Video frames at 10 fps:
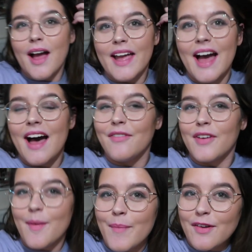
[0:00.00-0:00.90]
I
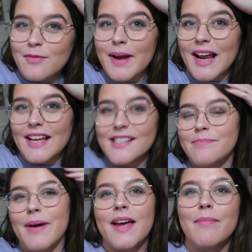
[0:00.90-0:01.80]
have come back from Bailey's
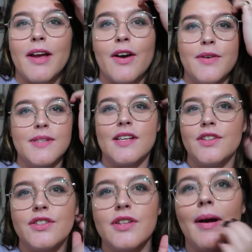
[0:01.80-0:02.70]
and back in my cozies. I
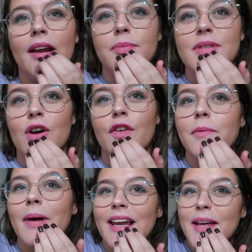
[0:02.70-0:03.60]
just took my lipstick off
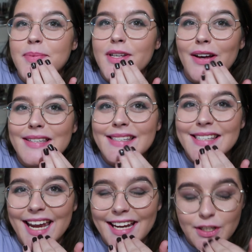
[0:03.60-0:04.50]
and my lips are
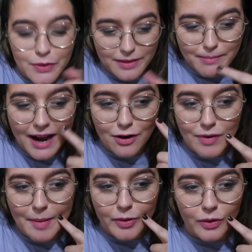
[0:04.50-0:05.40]
stained with MAC
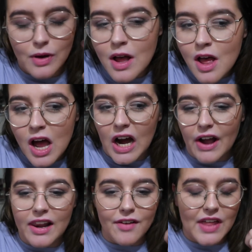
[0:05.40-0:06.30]
Rebel.
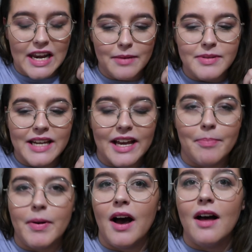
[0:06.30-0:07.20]
I love that
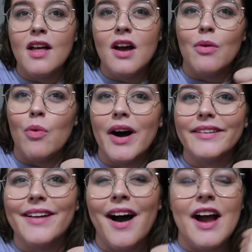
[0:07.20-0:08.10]
lipstick, but
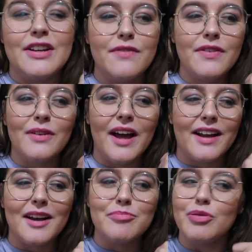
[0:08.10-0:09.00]
one, I don't feel
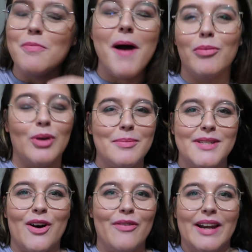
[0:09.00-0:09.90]
like I can pull purple
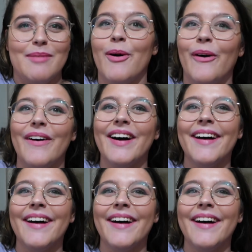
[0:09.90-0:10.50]
lipstick off anymore.